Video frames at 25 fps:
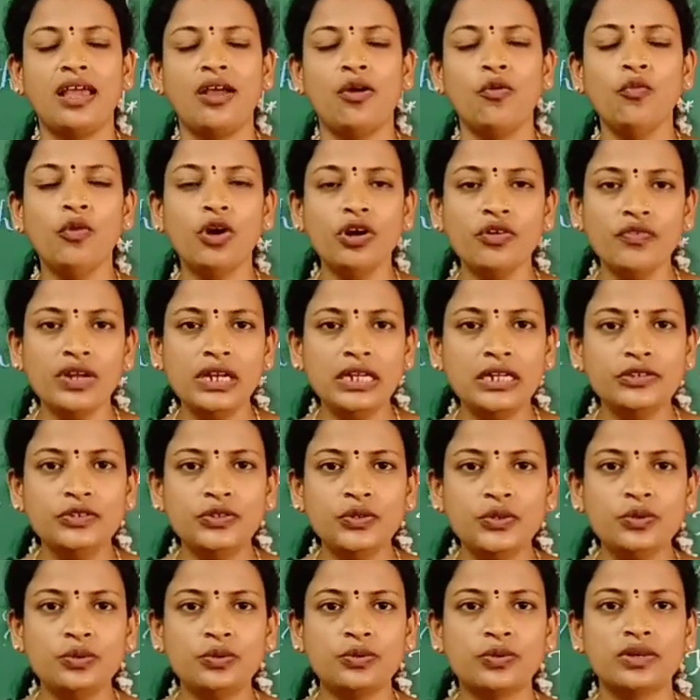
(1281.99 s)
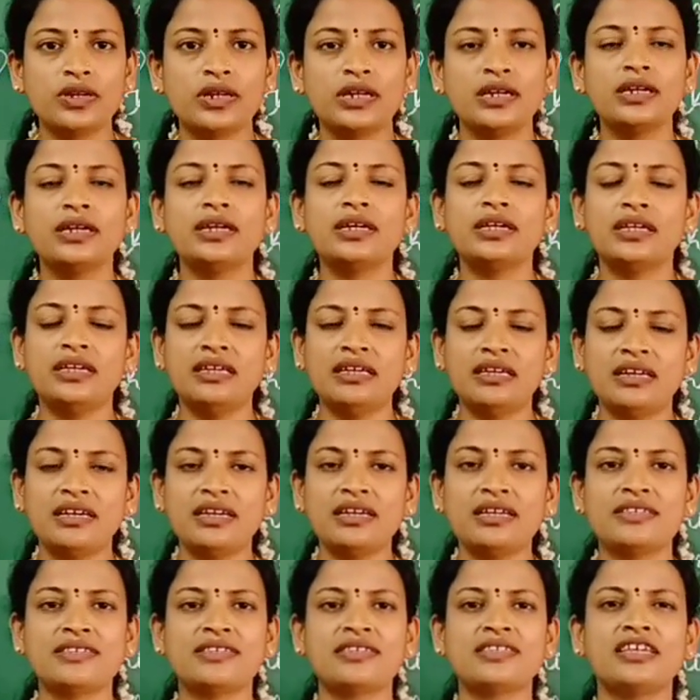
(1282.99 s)
What will you do?
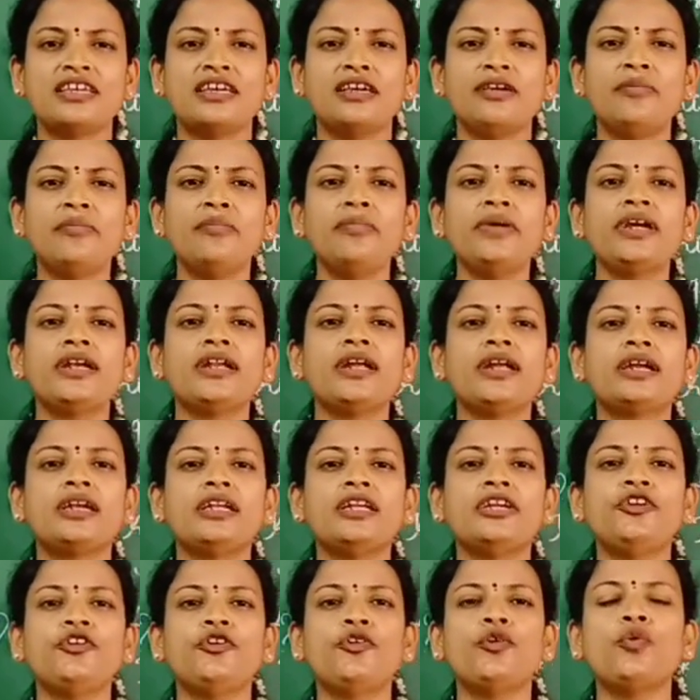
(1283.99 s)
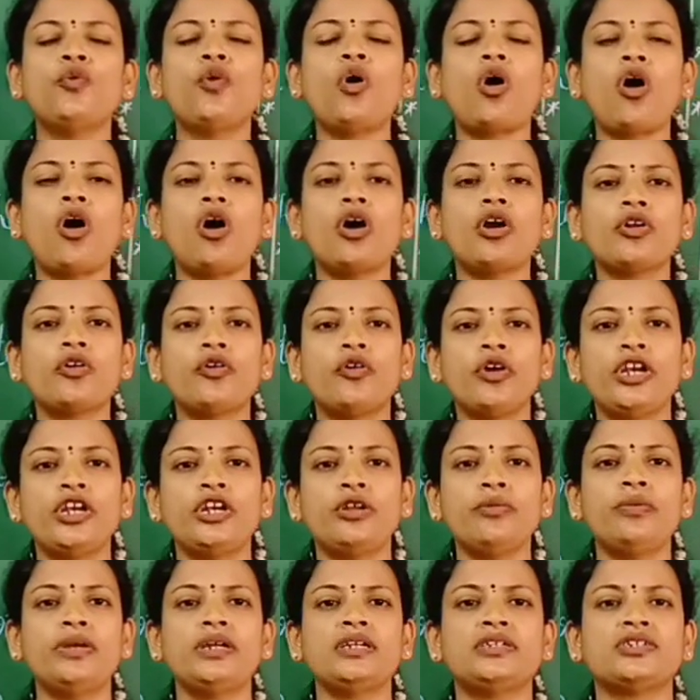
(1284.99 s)
Yes, immediately you are going
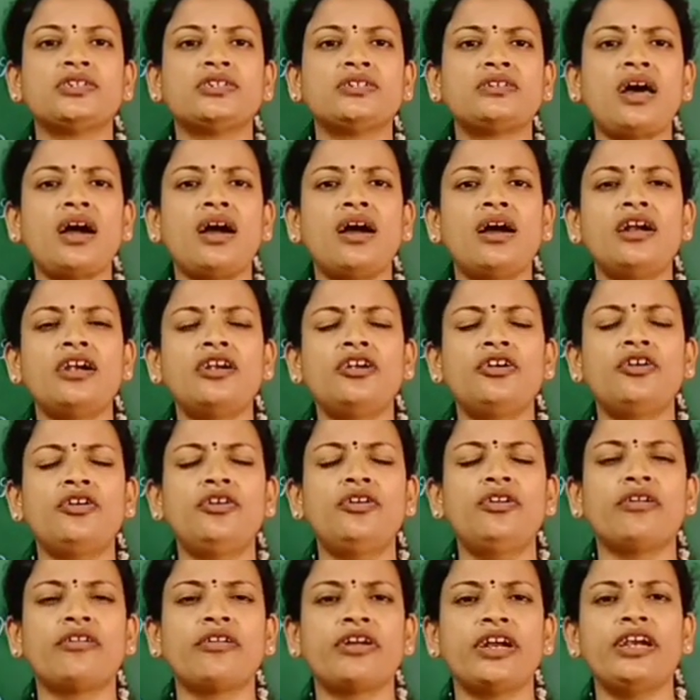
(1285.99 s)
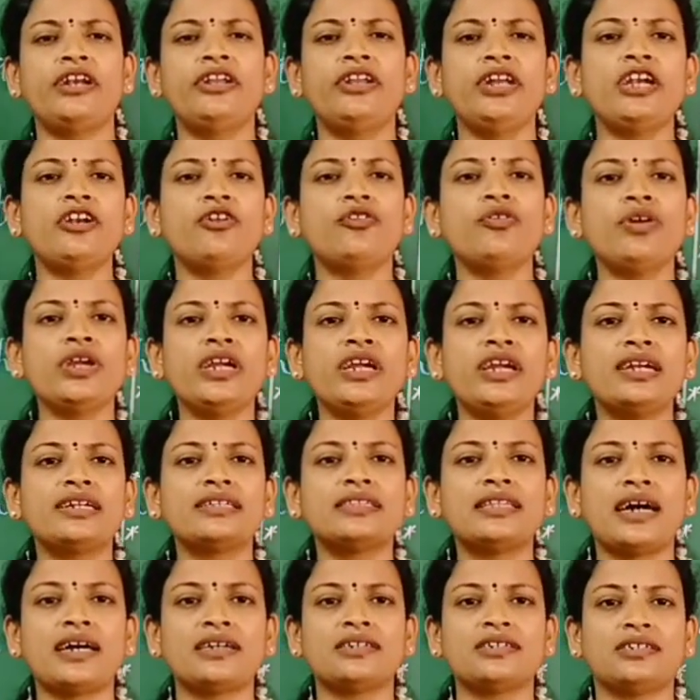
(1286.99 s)
to be start ready to eat
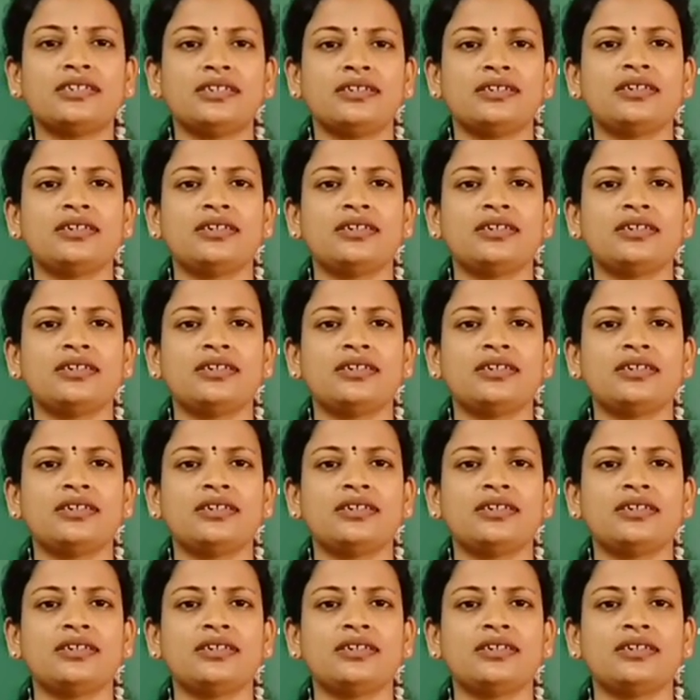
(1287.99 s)
that.